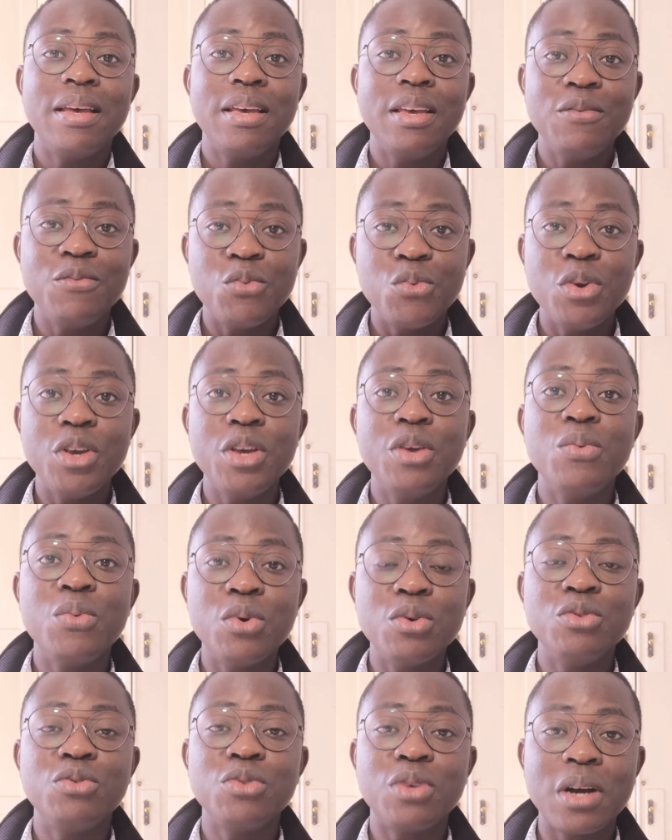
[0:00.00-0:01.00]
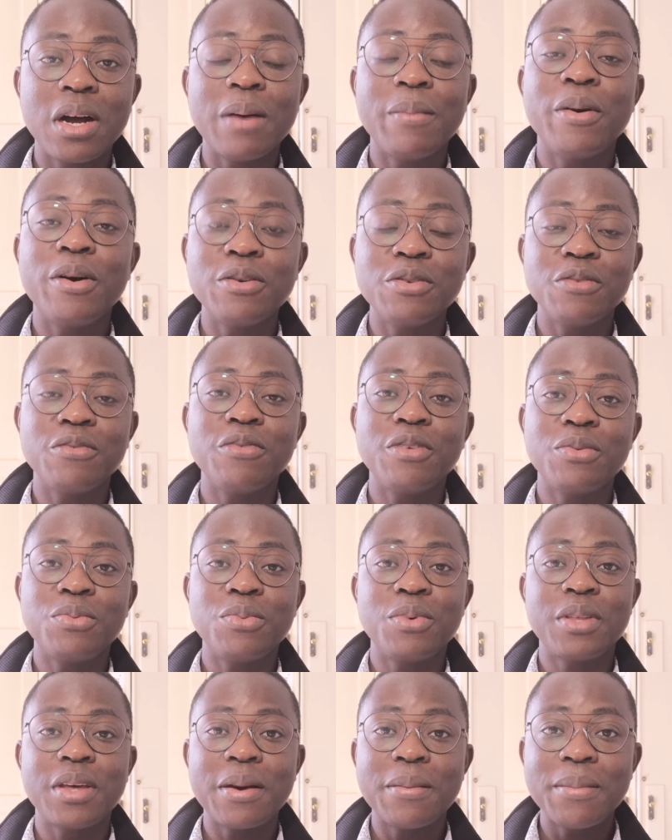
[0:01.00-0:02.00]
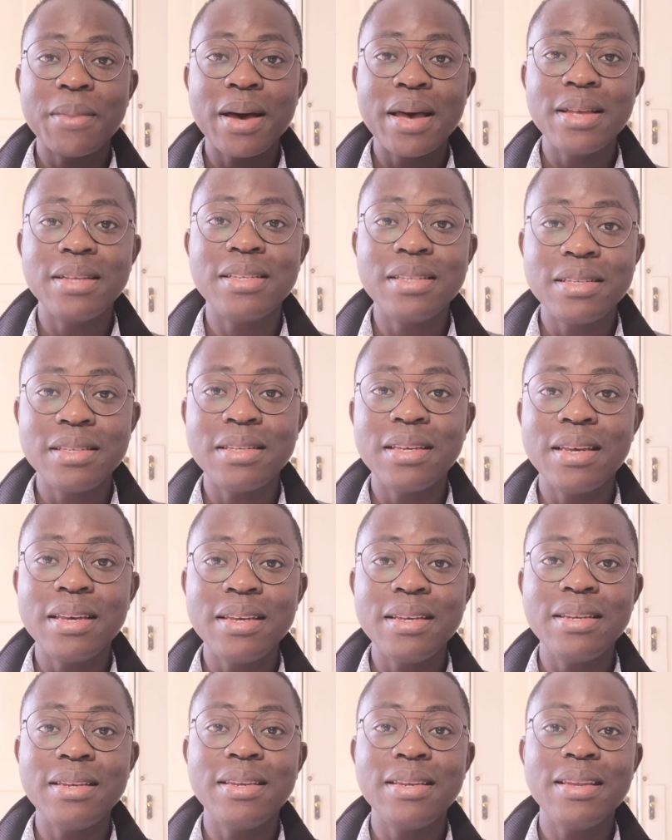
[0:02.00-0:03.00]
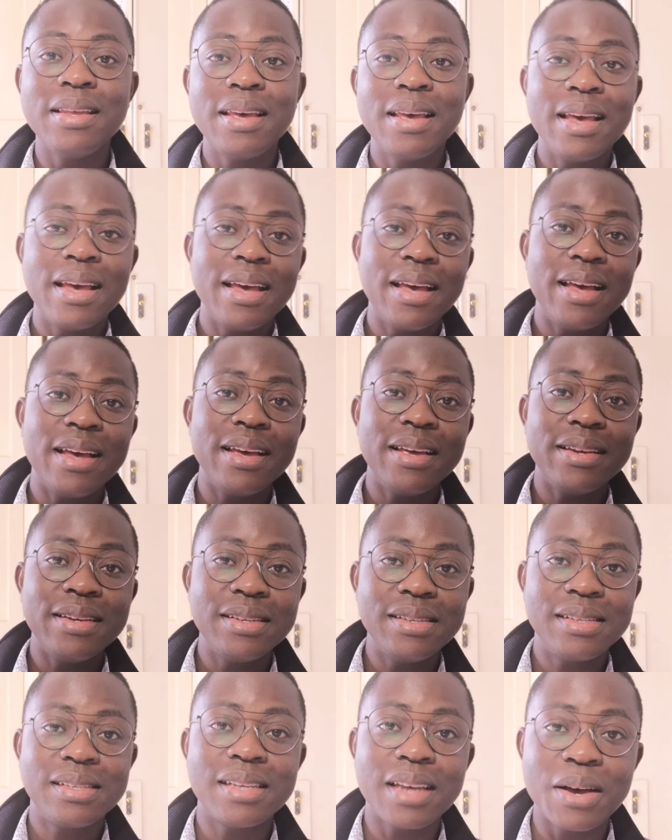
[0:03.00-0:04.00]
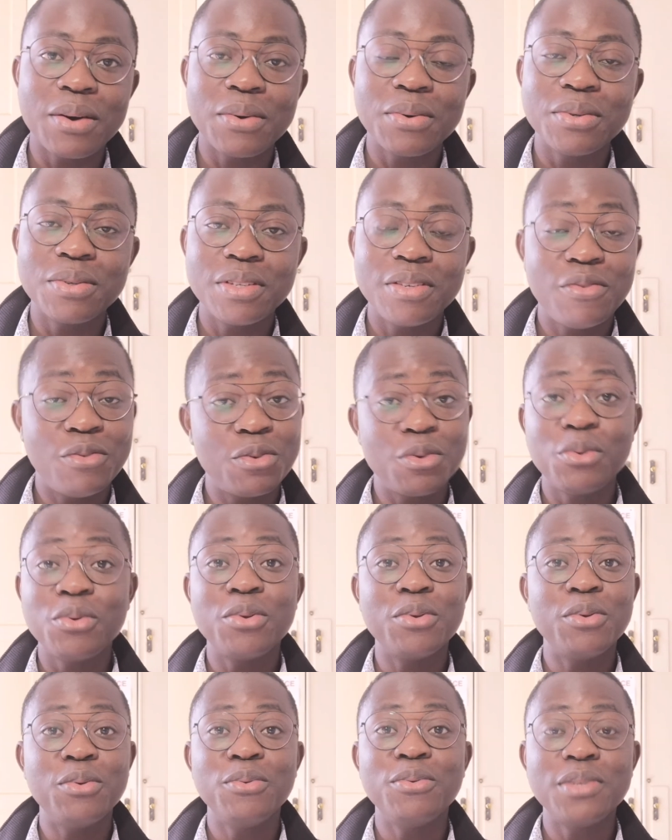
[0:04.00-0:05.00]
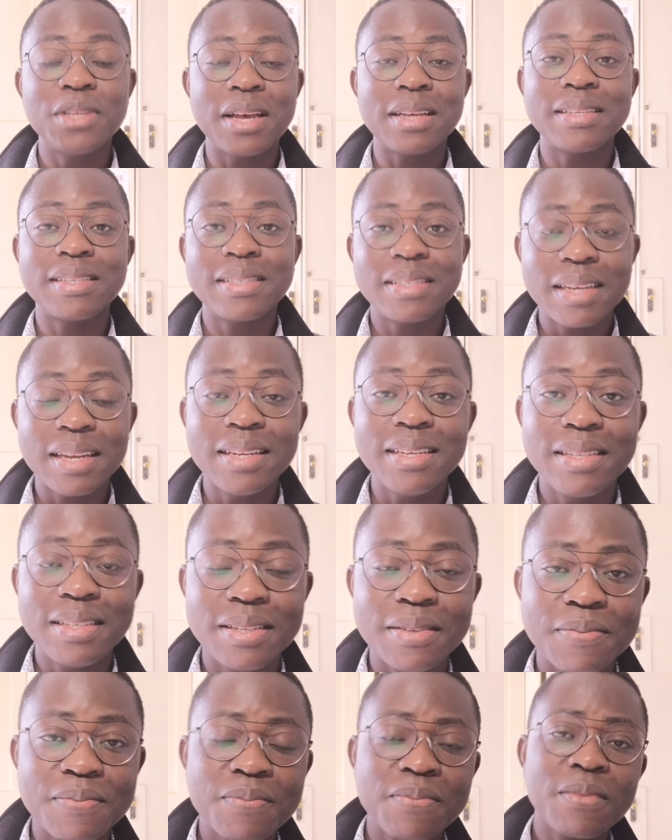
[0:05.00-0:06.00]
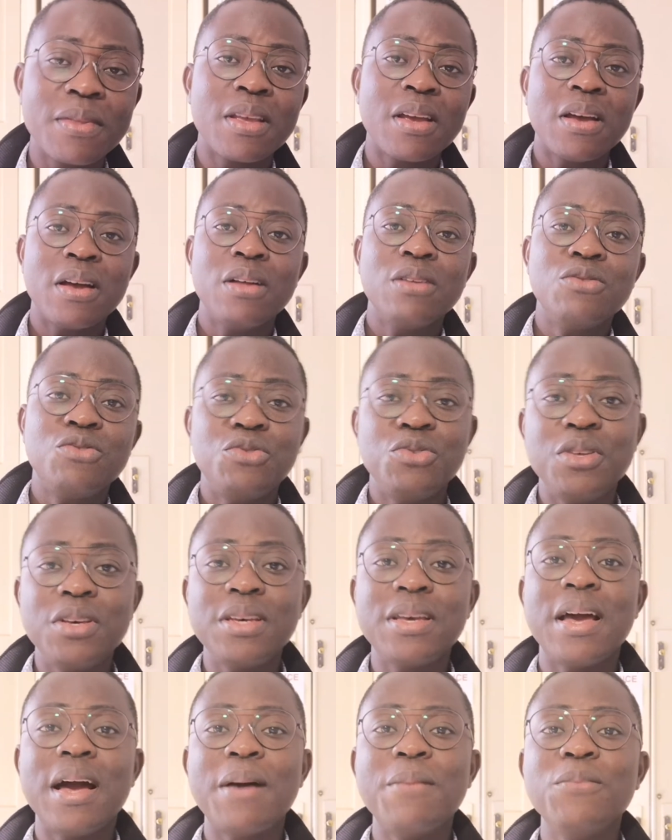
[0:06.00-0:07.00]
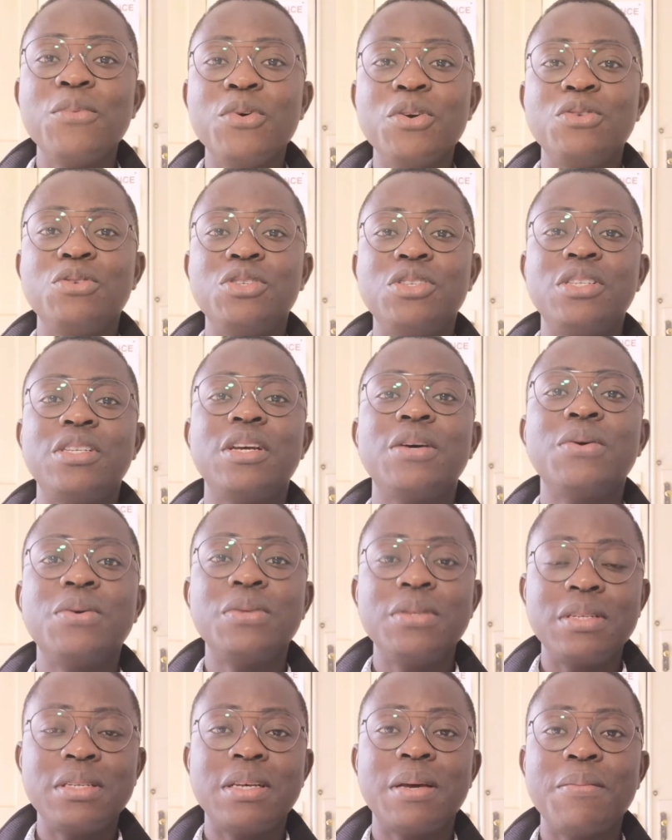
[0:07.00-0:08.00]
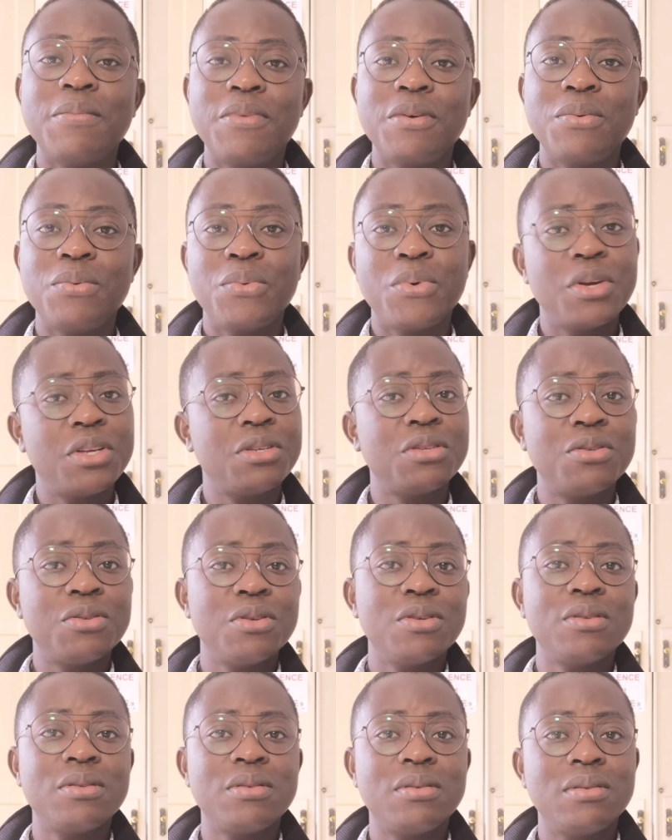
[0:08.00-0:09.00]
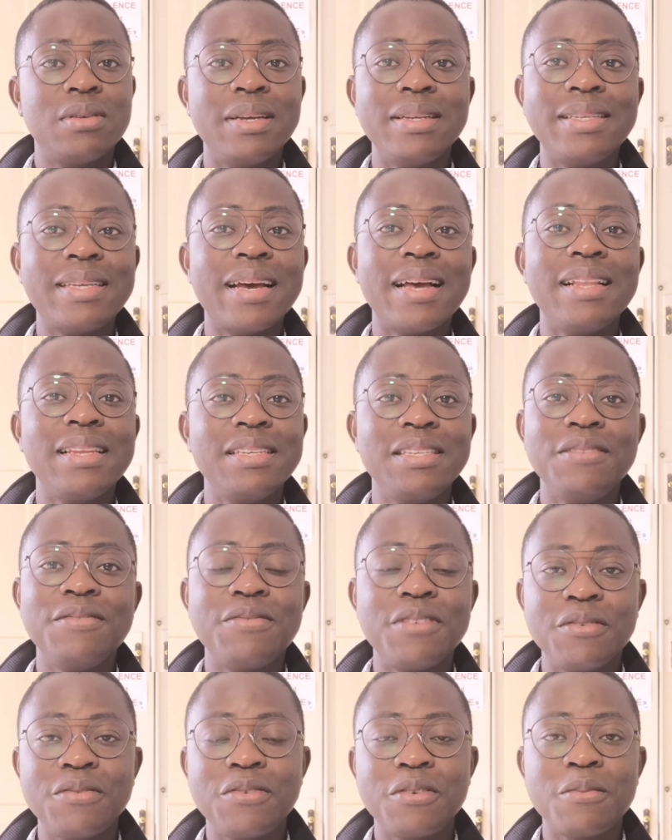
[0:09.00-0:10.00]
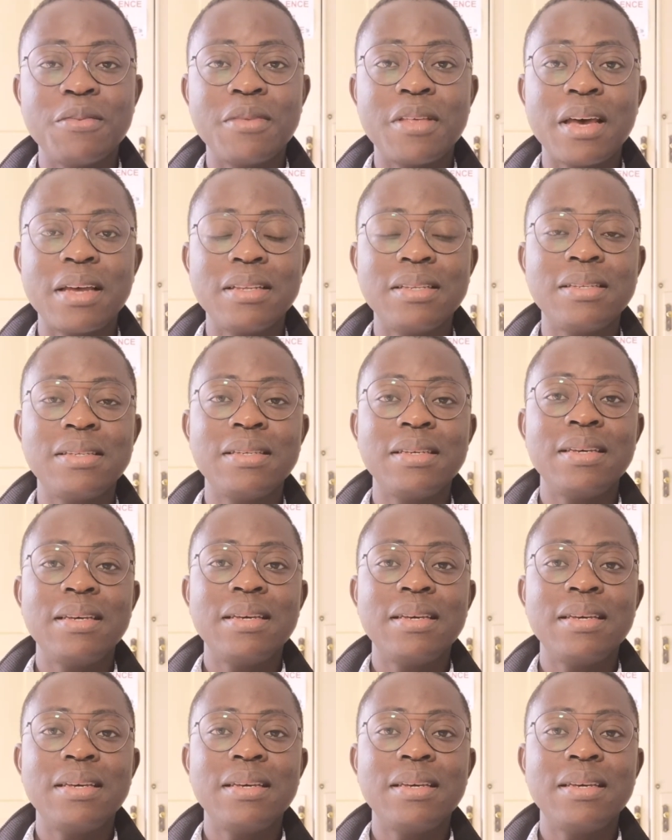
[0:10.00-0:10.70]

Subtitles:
if we want to come out of it with our minds sane and sound, if we don't want to lose our sanity. Today, I'm going to share on something which is not entirely different from that.